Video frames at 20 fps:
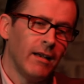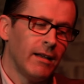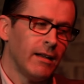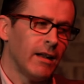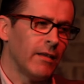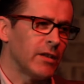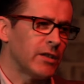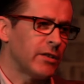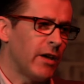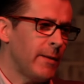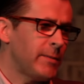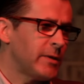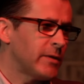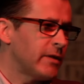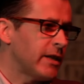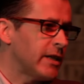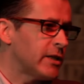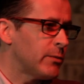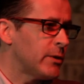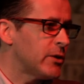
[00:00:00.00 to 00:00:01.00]
Now, the types of
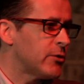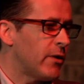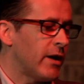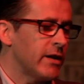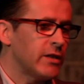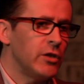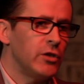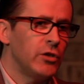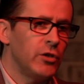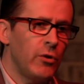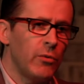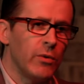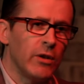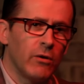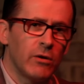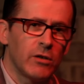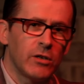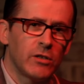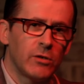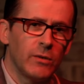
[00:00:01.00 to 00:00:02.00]
things we try to do in
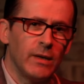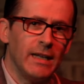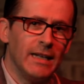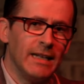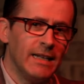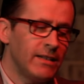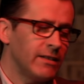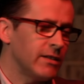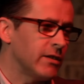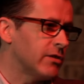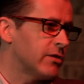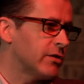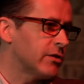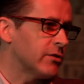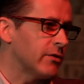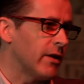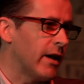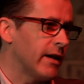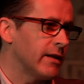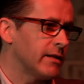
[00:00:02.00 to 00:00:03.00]
order to elicit
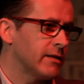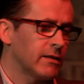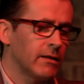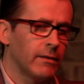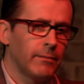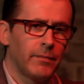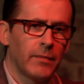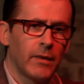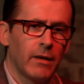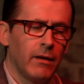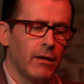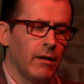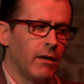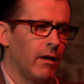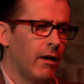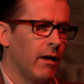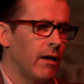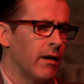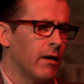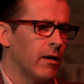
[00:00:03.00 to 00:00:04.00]
stress.
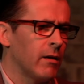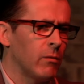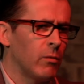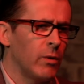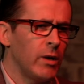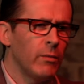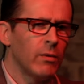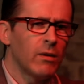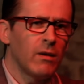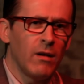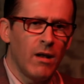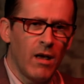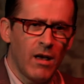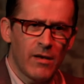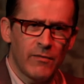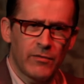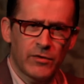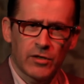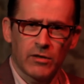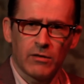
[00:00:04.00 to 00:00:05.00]
We would
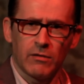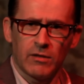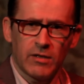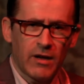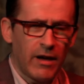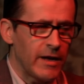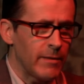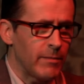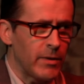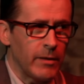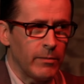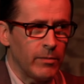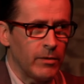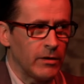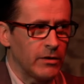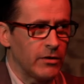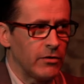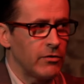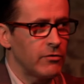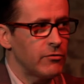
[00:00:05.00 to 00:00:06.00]
love to tie
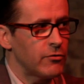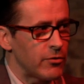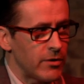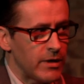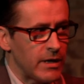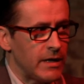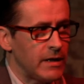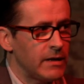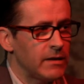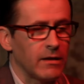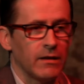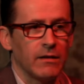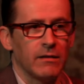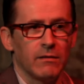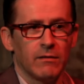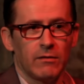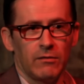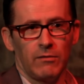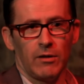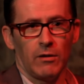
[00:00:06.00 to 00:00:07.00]
people to trees
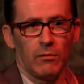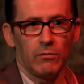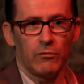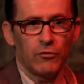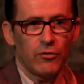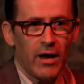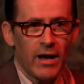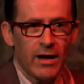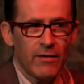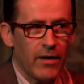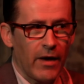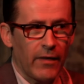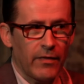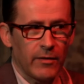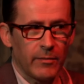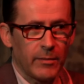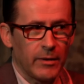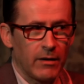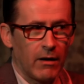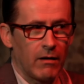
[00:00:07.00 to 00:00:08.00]
and, you know, drive at
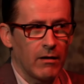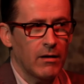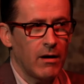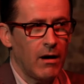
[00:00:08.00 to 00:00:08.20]
them in our